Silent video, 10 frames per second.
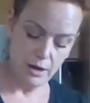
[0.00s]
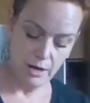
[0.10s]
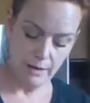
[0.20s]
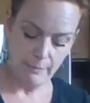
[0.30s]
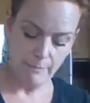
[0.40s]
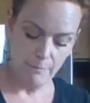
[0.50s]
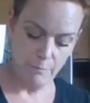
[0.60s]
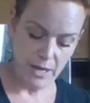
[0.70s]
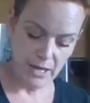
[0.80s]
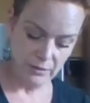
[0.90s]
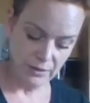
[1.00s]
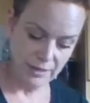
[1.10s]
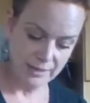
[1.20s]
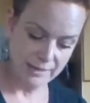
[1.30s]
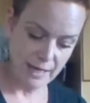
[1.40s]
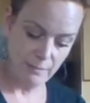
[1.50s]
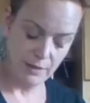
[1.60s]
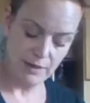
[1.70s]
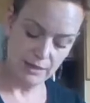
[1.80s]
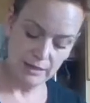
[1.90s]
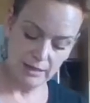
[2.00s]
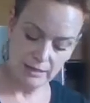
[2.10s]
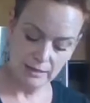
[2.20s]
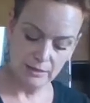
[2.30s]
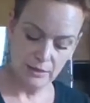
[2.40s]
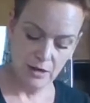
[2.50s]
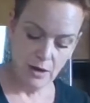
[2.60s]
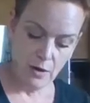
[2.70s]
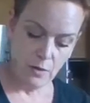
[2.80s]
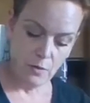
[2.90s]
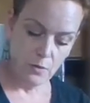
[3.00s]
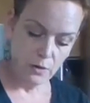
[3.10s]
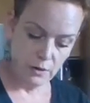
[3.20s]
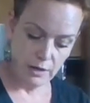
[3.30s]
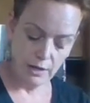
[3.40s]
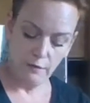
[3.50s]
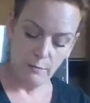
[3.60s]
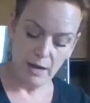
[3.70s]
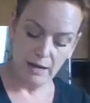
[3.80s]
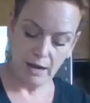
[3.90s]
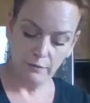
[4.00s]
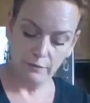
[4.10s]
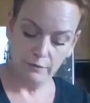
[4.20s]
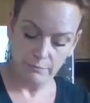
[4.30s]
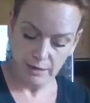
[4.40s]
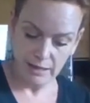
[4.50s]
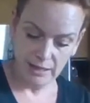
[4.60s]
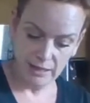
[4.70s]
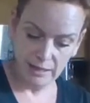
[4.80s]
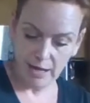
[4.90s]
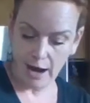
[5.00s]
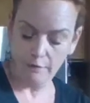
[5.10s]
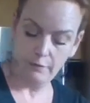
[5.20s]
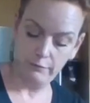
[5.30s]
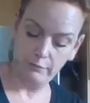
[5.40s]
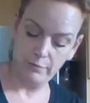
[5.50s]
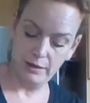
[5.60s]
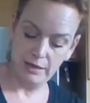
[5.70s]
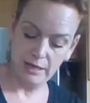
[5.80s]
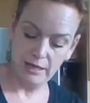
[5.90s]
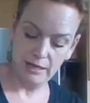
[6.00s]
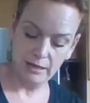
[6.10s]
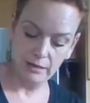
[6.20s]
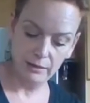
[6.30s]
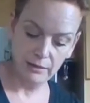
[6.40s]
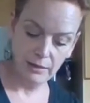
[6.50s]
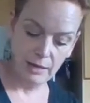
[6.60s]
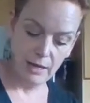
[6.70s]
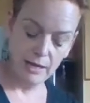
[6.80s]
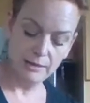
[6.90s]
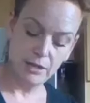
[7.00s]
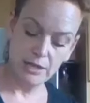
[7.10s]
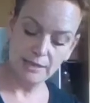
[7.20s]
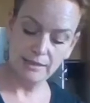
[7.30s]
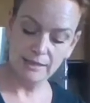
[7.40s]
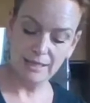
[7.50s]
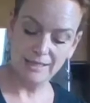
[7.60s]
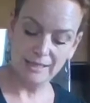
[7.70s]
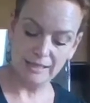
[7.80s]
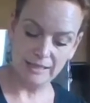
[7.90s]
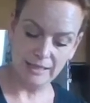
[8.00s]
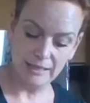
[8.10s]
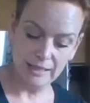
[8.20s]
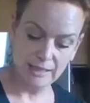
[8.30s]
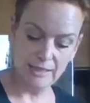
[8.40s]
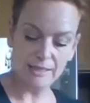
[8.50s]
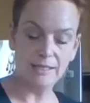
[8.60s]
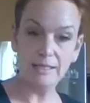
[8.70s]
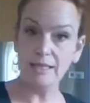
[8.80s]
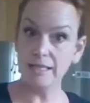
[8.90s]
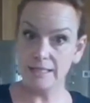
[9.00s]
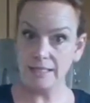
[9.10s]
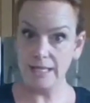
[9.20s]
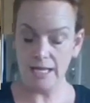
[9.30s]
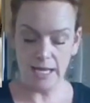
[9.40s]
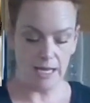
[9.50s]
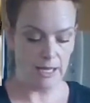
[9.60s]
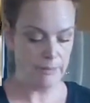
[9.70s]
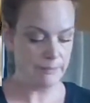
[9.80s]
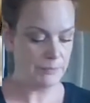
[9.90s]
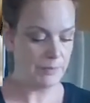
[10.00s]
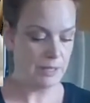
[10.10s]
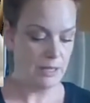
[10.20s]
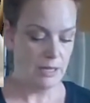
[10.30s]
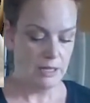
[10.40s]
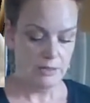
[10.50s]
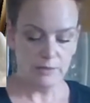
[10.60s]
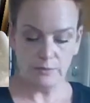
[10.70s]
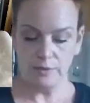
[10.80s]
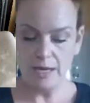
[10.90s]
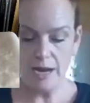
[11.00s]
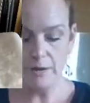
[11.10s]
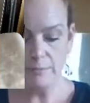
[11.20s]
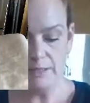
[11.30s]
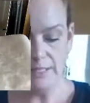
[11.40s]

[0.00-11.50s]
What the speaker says: are about the same thickness, or if you make half of them thin and half of them thick, as long as it's consistent. Consistency is the key. So now I'm going